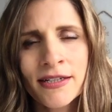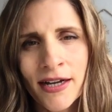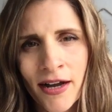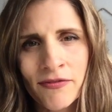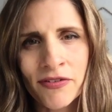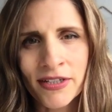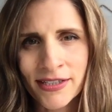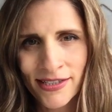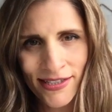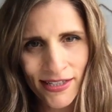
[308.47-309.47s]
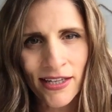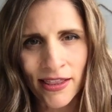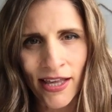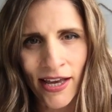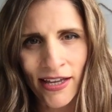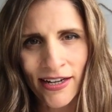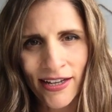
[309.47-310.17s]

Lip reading: confidence in that.